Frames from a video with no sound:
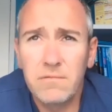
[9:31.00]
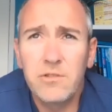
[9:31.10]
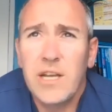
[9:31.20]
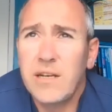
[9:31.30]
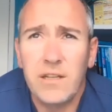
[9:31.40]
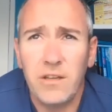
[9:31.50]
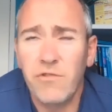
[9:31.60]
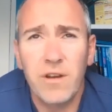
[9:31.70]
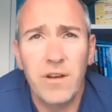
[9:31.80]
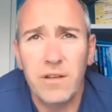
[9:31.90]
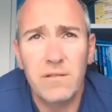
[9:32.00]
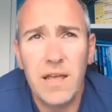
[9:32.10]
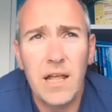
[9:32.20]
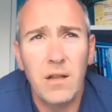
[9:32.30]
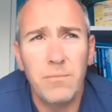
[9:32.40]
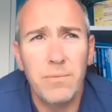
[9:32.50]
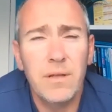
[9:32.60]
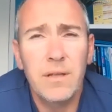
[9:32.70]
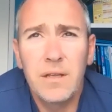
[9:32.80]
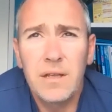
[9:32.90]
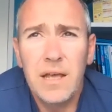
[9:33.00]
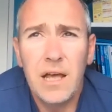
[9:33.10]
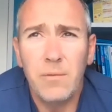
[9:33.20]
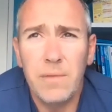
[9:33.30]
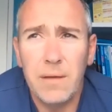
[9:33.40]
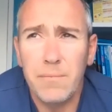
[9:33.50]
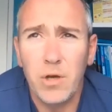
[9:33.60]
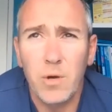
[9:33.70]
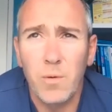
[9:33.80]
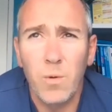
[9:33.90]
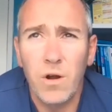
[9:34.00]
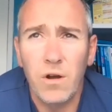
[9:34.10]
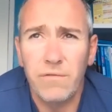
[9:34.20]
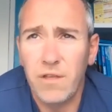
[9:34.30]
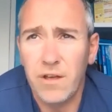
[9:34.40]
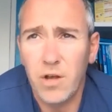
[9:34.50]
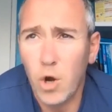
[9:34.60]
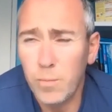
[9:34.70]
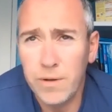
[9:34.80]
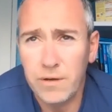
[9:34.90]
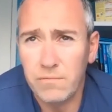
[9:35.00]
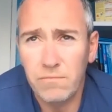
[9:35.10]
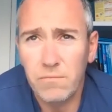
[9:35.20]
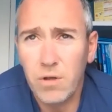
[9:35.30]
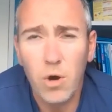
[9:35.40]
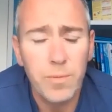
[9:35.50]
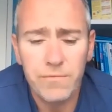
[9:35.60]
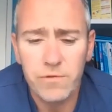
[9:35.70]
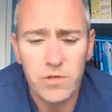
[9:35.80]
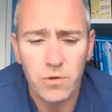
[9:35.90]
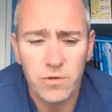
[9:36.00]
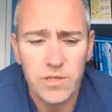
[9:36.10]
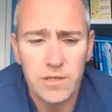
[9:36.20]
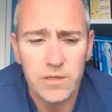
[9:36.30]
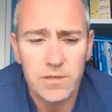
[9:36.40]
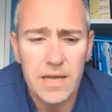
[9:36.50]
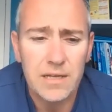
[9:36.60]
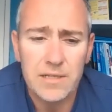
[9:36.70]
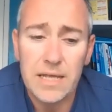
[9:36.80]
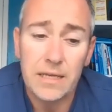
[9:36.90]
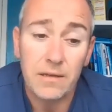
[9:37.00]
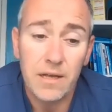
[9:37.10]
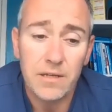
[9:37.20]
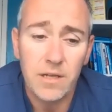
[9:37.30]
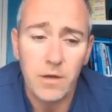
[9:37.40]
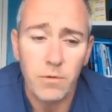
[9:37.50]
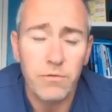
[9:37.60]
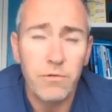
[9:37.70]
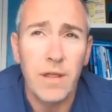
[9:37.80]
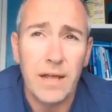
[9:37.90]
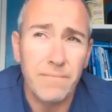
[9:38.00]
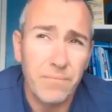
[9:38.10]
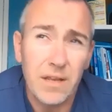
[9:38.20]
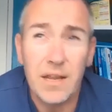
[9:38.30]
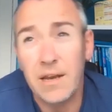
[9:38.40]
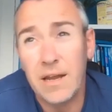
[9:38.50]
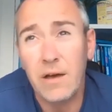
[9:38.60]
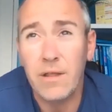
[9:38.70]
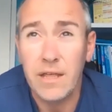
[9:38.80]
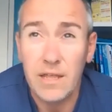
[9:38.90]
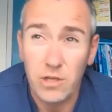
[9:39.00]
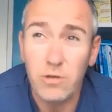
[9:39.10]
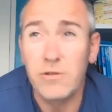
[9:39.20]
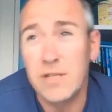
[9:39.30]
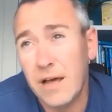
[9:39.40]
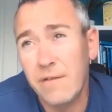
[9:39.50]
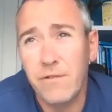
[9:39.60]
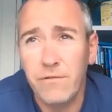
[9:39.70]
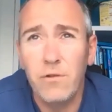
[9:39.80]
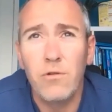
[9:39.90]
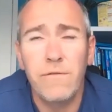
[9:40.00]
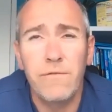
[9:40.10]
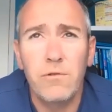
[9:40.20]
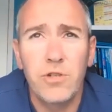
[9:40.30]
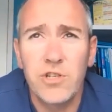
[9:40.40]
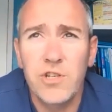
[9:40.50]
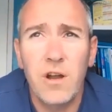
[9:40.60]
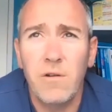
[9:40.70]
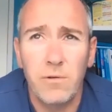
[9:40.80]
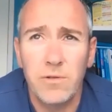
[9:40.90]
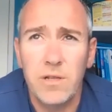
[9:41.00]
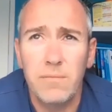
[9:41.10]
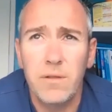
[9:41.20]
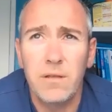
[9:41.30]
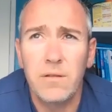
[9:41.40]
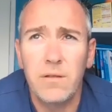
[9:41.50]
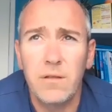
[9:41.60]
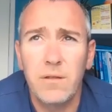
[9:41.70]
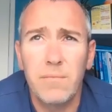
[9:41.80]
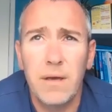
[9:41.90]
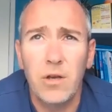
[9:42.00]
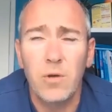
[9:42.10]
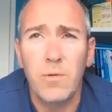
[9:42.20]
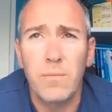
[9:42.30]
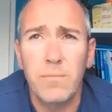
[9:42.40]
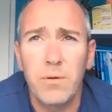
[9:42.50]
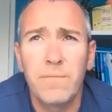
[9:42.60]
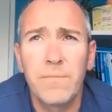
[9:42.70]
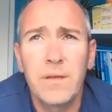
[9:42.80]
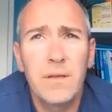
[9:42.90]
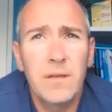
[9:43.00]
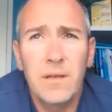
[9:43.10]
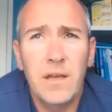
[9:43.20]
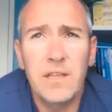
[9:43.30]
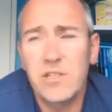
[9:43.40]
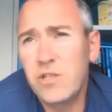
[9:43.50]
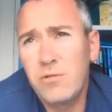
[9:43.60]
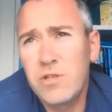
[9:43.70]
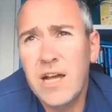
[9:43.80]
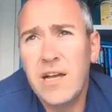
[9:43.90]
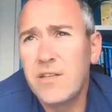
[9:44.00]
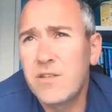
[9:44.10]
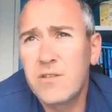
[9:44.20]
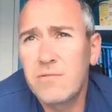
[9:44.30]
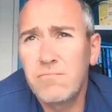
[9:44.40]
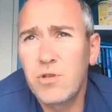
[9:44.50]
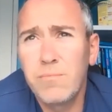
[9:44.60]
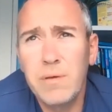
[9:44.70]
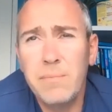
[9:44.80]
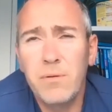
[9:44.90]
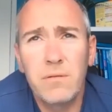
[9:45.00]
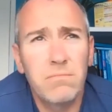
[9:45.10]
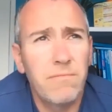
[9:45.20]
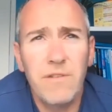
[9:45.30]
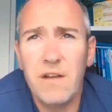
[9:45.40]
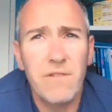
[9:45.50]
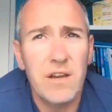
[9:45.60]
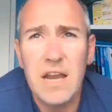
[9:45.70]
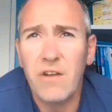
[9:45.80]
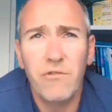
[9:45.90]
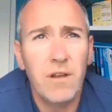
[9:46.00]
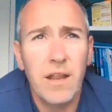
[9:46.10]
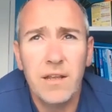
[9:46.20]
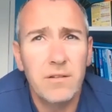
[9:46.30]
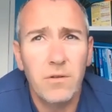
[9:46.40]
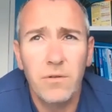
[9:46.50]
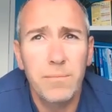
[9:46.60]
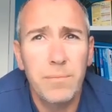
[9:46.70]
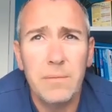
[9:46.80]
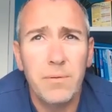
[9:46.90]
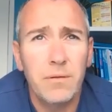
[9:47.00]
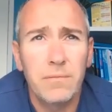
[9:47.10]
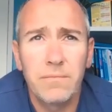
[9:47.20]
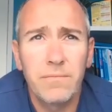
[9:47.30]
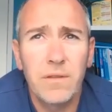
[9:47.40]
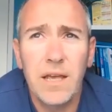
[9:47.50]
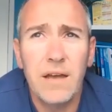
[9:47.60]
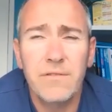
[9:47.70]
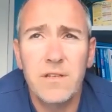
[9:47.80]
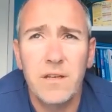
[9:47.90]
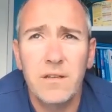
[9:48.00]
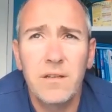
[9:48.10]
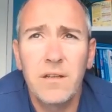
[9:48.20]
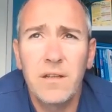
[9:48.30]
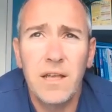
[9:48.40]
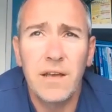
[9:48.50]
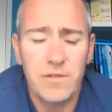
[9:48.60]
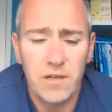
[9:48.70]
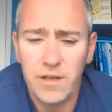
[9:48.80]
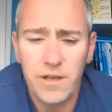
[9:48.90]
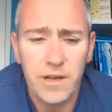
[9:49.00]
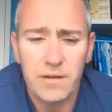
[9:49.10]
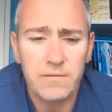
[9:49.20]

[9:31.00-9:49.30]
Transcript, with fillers: gently, you're trying to help help them become aware of their coping coping resources as they as they go through that and then how they then use that for future future scenarios that that, that, that may come up. But I think it's two sides some people very very natural at it other people they have to they have to learn it